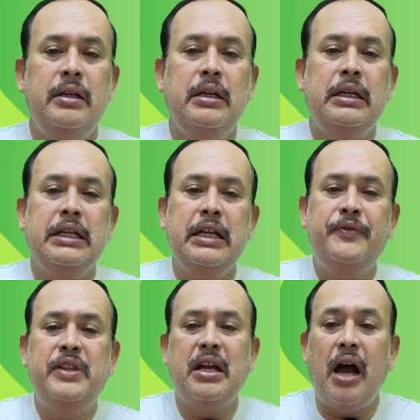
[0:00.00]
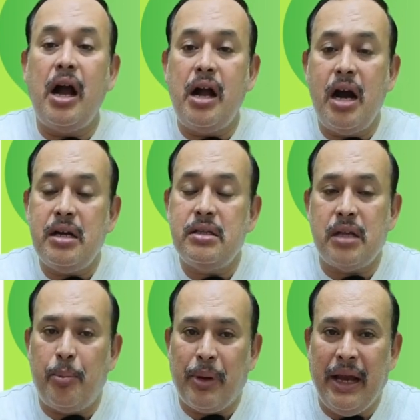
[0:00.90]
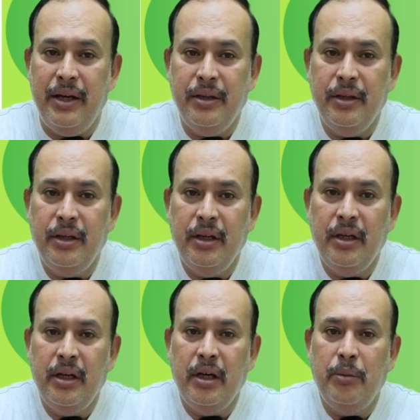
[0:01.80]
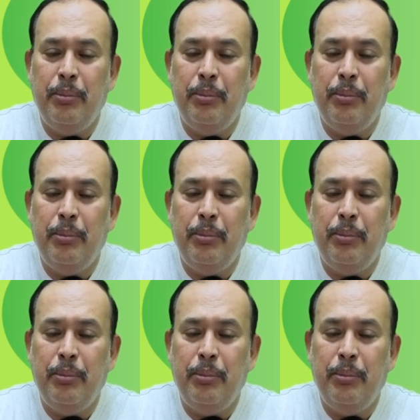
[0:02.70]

If the raw cotton supplied by